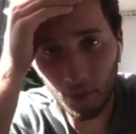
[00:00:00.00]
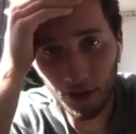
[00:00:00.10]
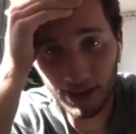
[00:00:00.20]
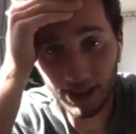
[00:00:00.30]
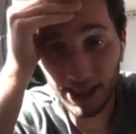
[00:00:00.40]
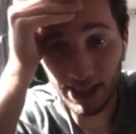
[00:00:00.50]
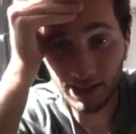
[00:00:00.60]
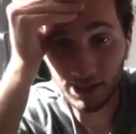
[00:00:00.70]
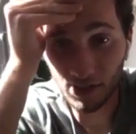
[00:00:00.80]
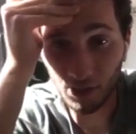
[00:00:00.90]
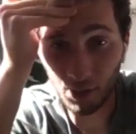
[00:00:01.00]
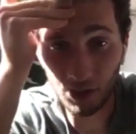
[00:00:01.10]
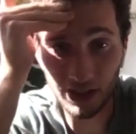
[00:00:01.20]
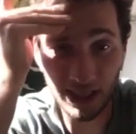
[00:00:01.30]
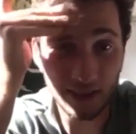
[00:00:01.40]
monetization of the whole
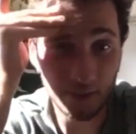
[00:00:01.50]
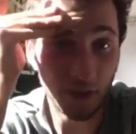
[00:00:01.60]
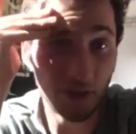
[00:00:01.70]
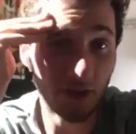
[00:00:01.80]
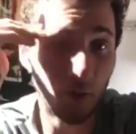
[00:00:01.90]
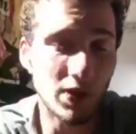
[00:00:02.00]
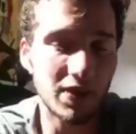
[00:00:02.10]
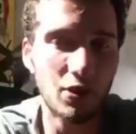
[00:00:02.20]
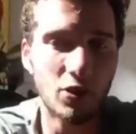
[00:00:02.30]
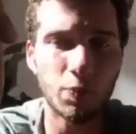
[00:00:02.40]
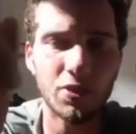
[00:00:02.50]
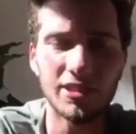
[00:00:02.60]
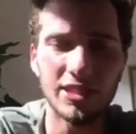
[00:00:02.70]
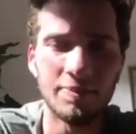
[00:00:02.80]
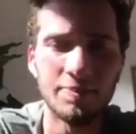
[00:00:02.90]
project, but also with our
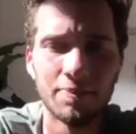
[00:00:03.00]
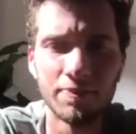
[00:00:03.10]
community,